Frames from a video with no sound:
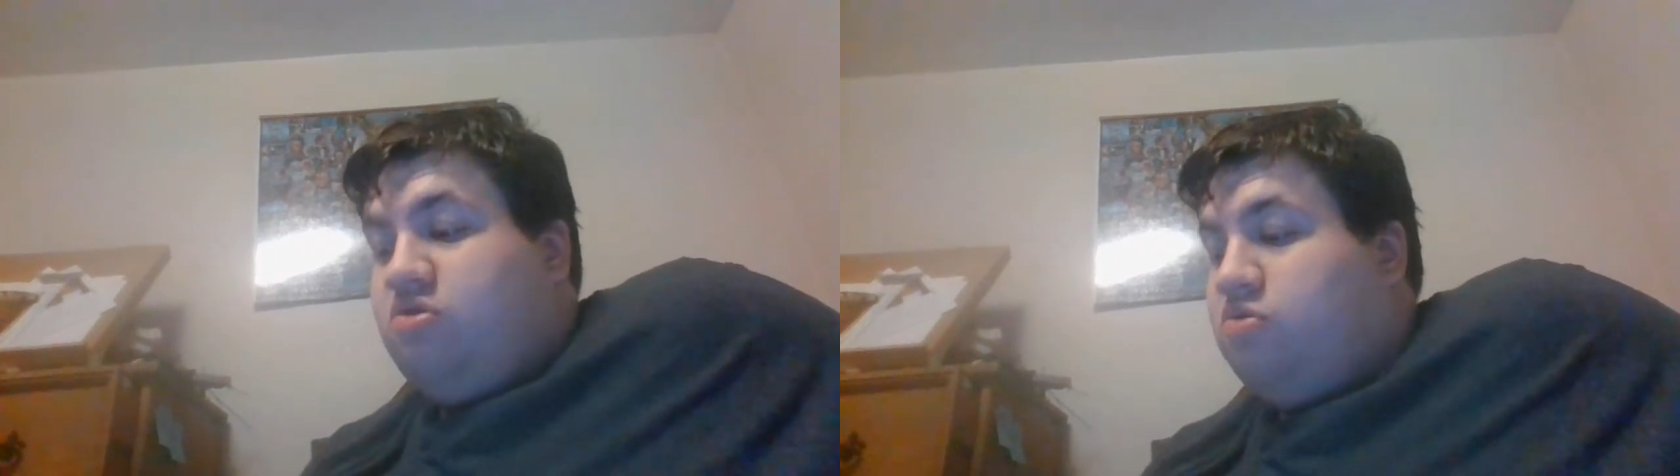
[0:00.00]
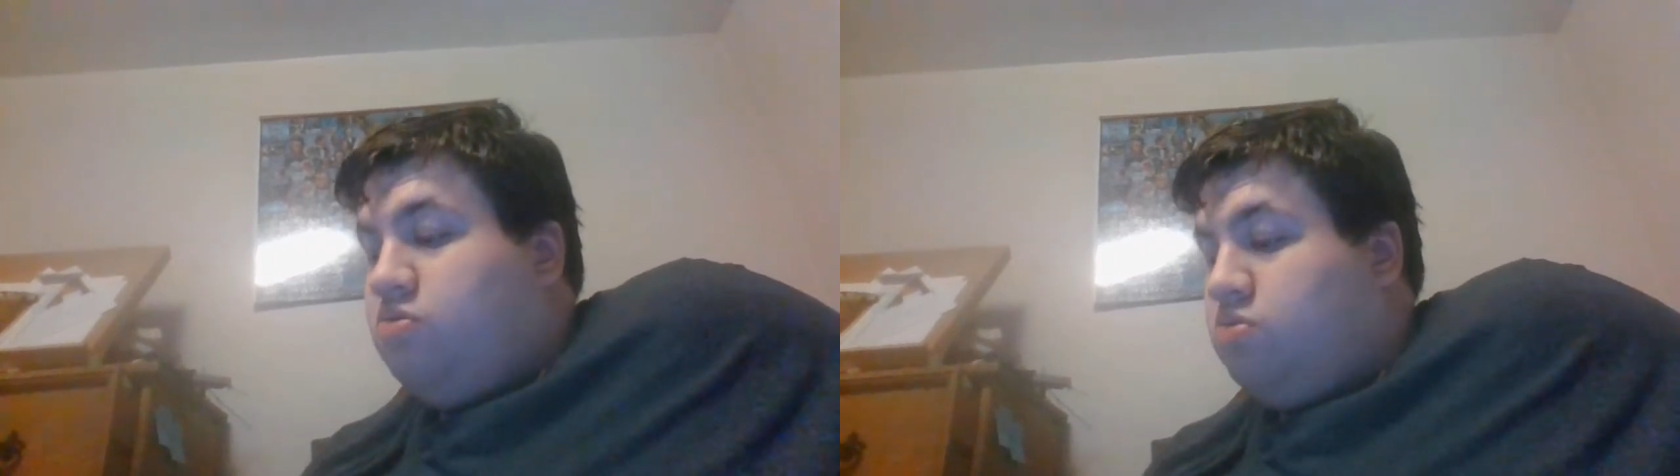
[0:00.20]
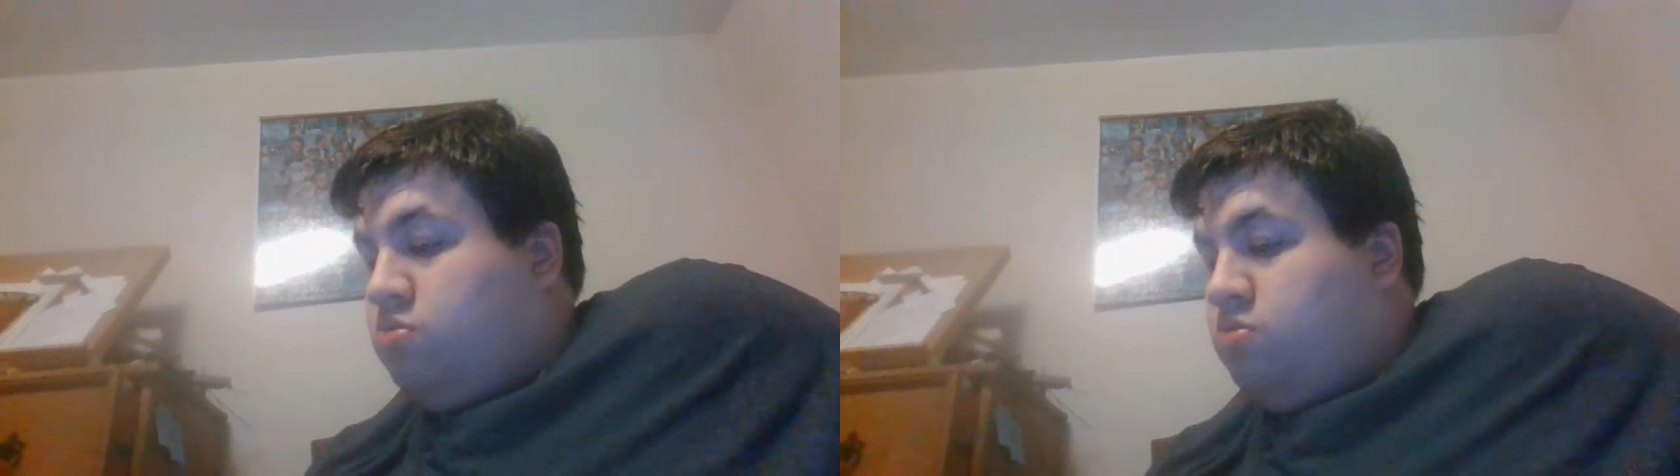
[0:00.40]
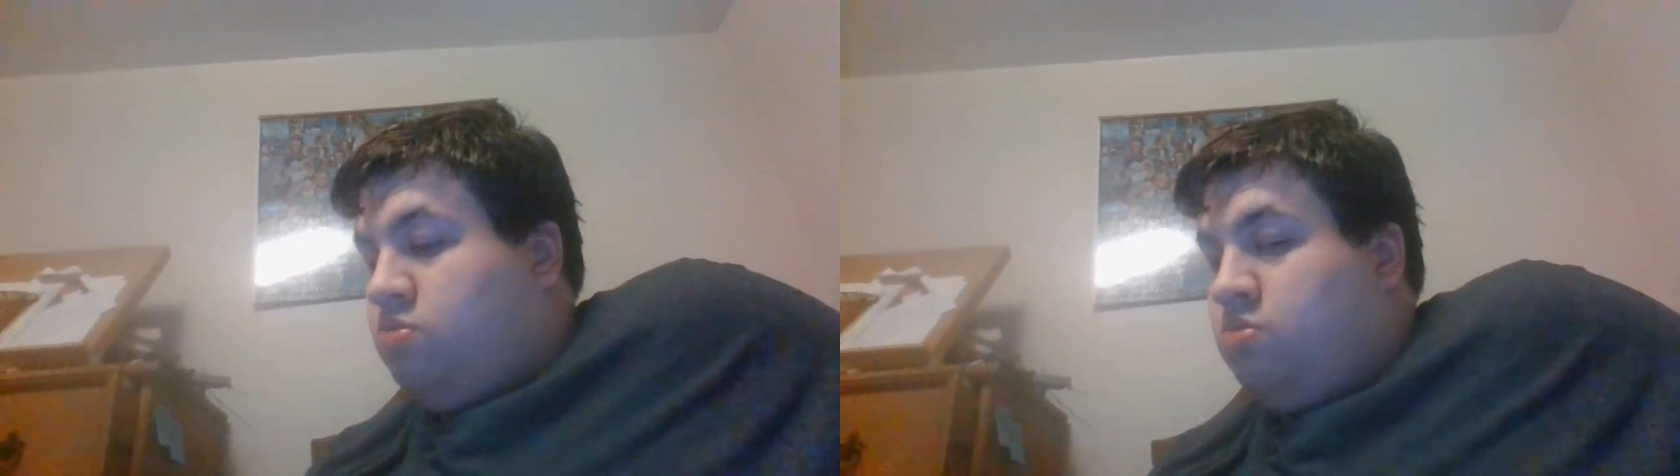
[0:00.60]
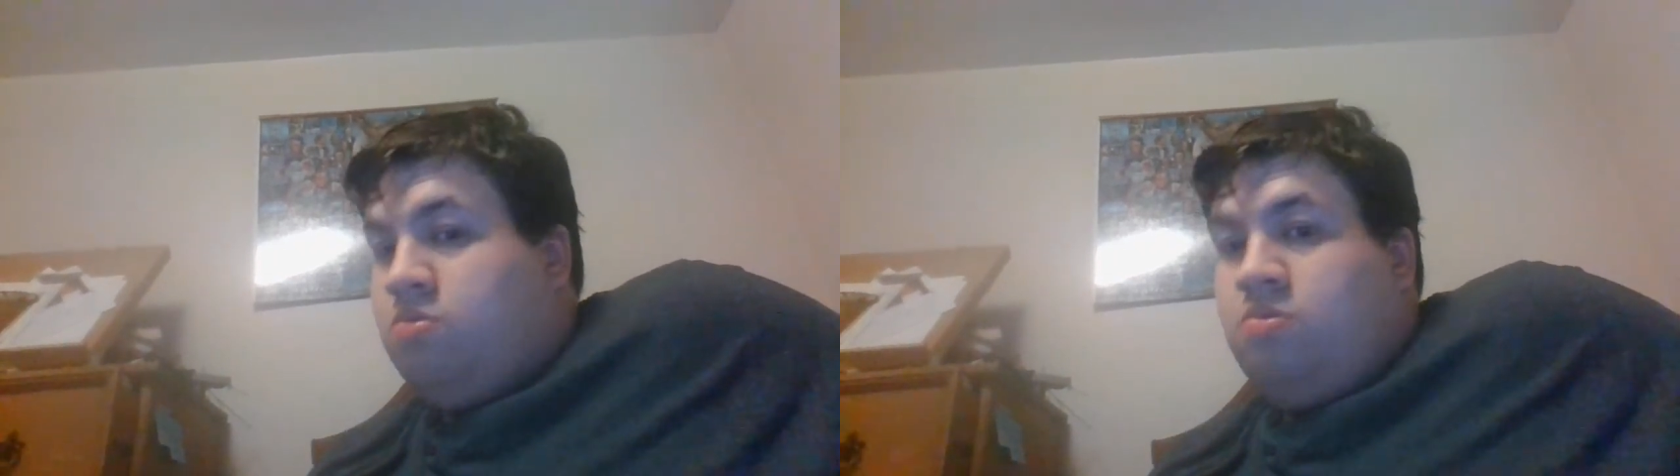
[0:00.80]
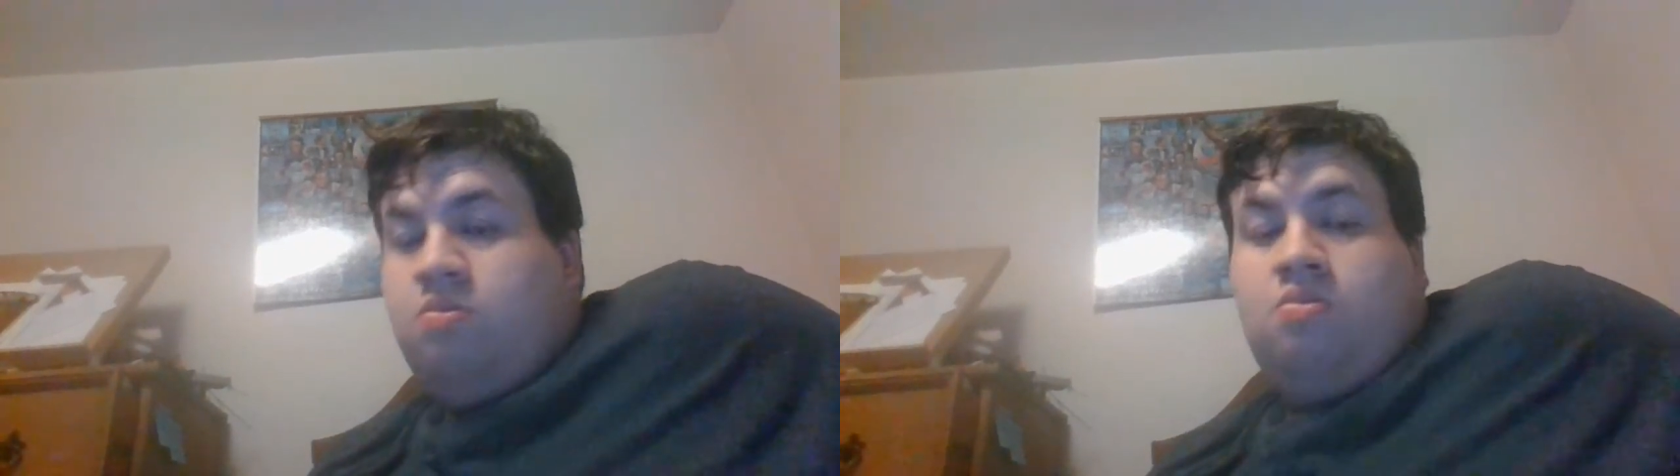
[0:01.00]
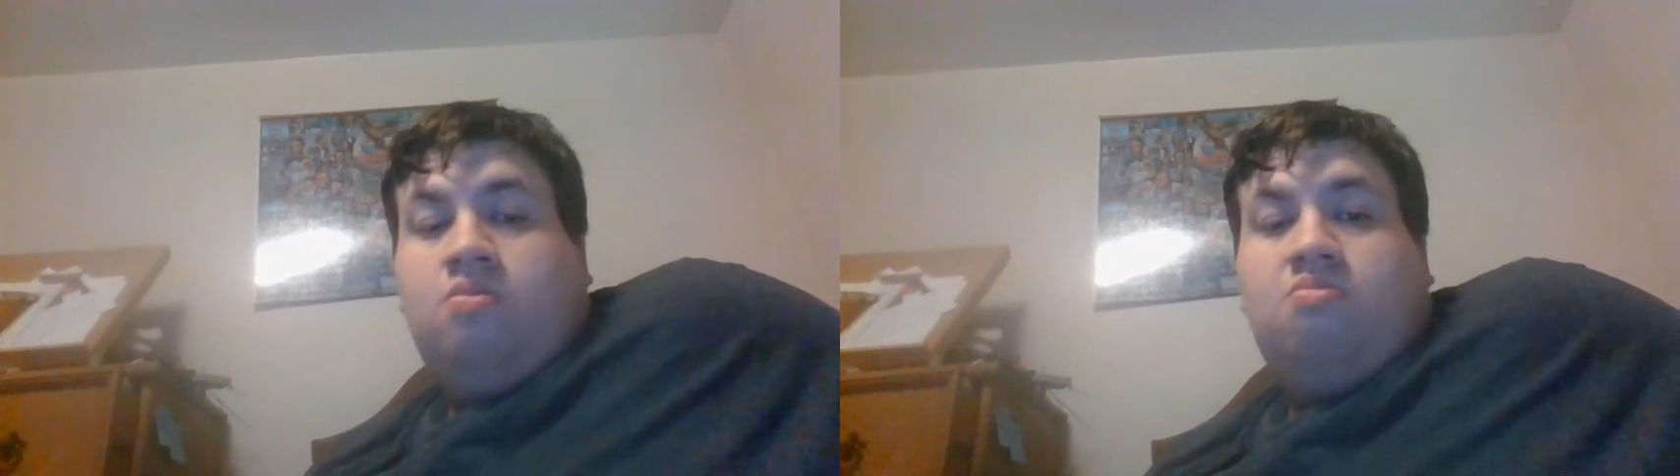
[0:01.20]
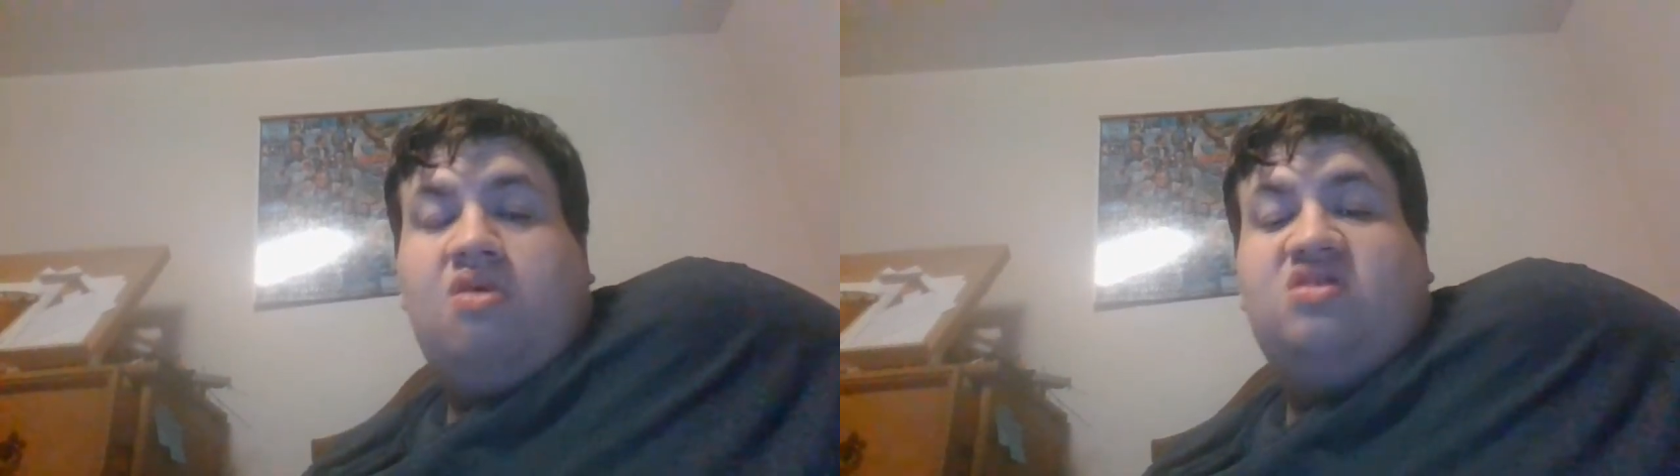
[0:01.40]
to
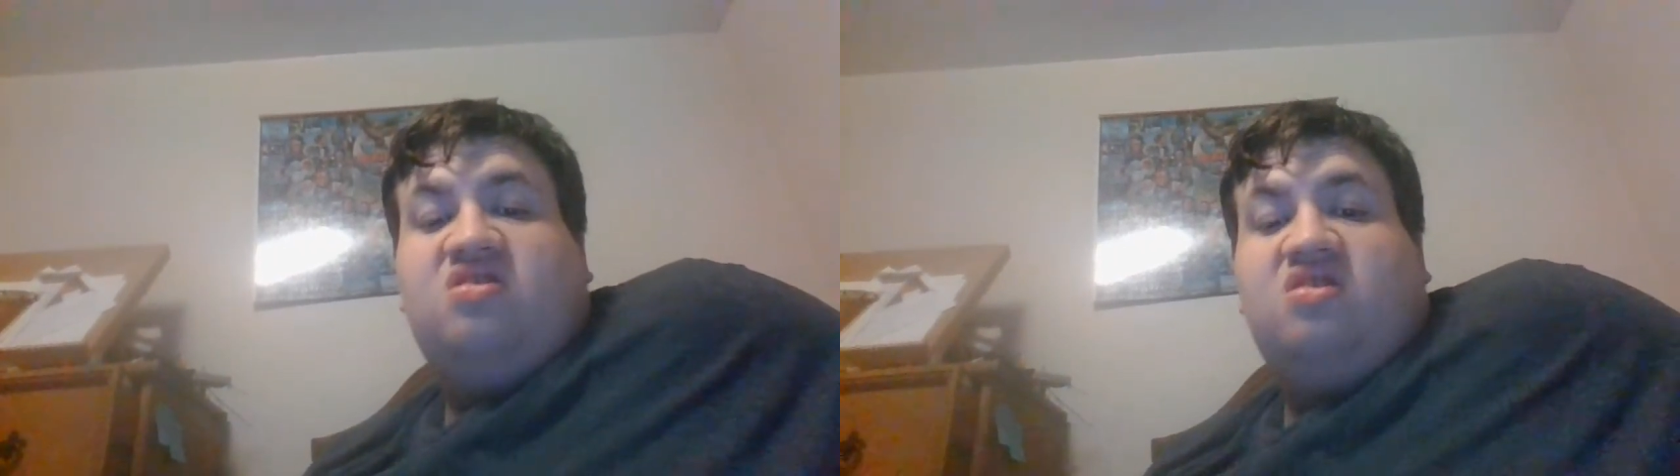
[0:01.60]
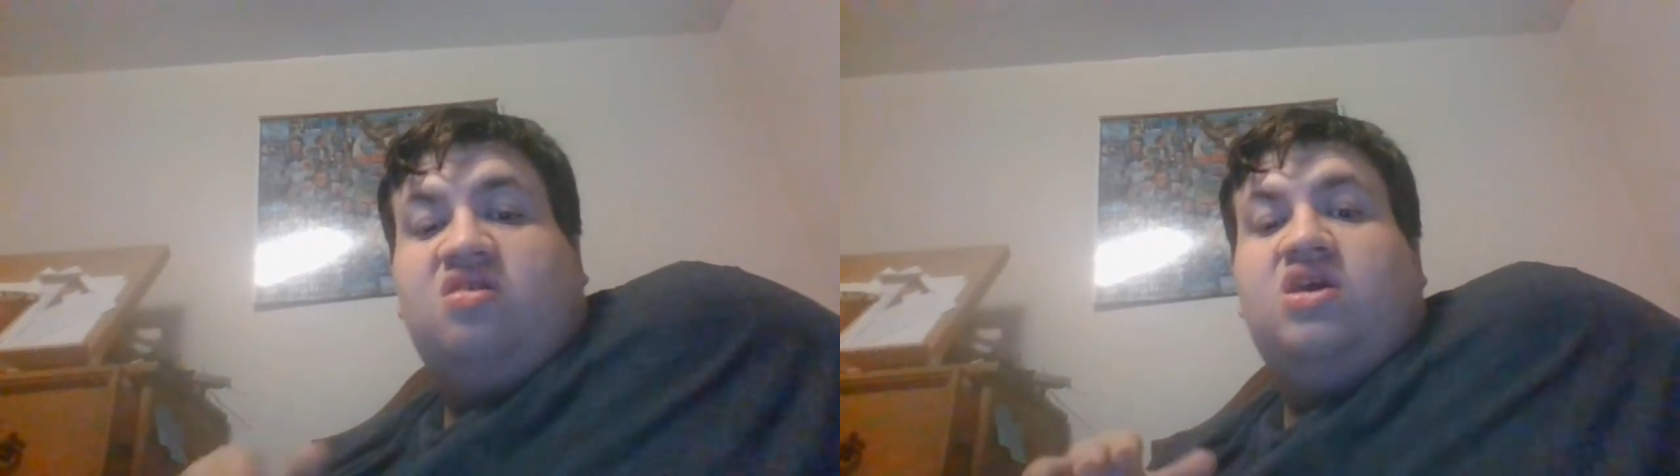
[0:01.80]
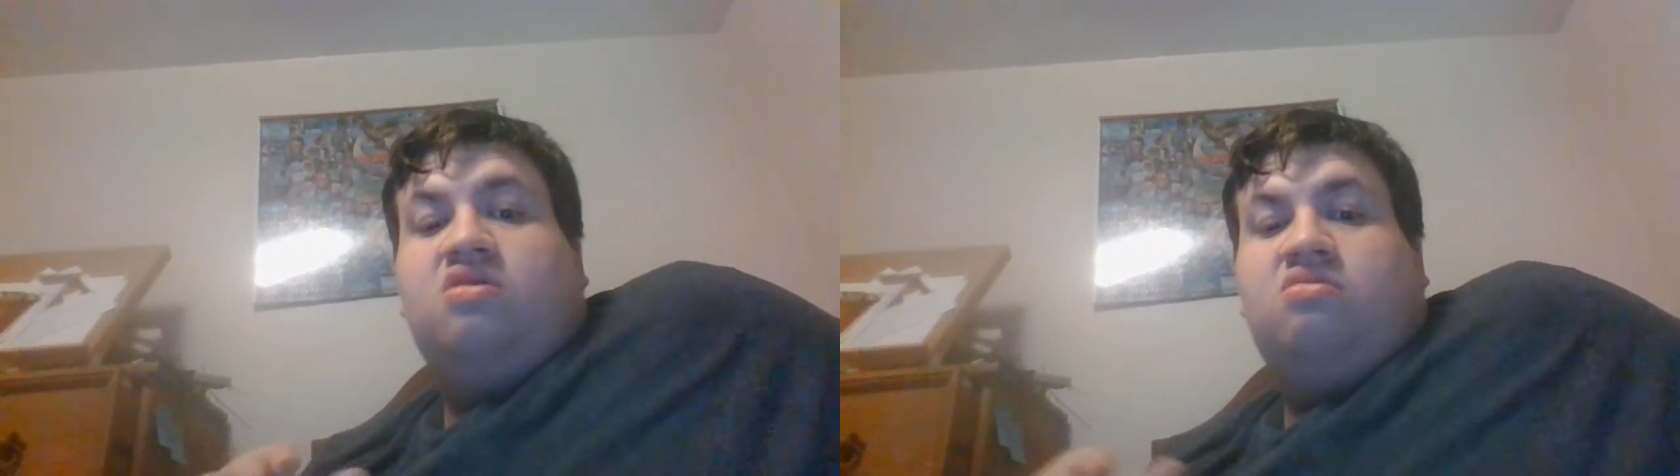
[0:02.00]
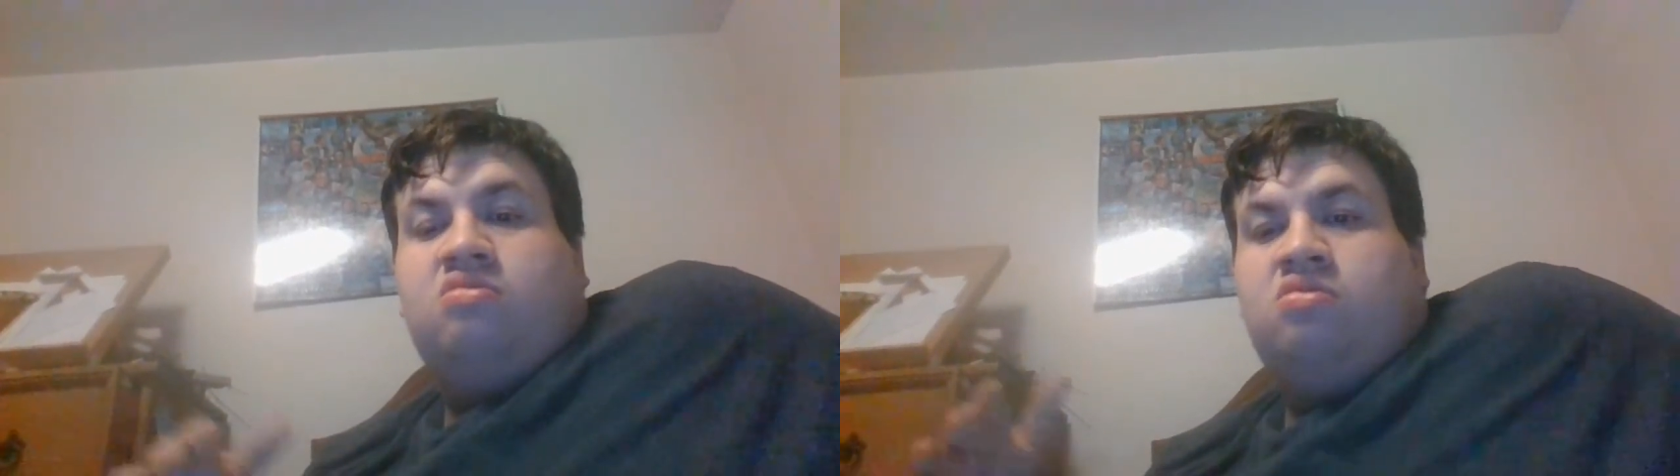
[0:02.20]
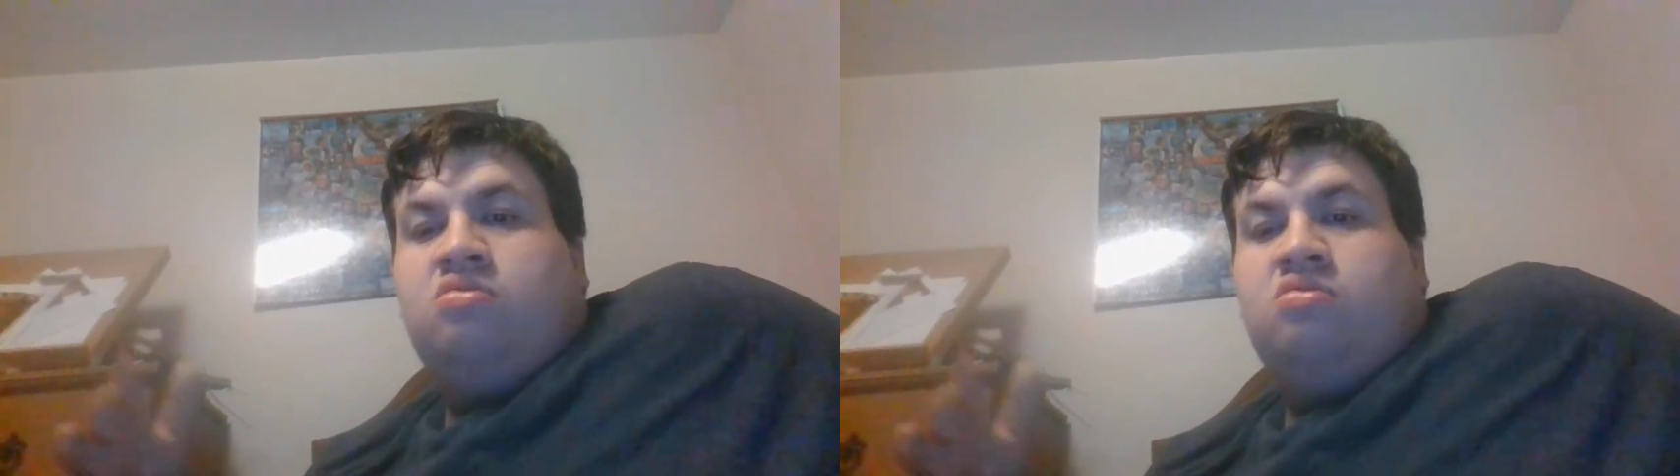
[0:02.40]
basically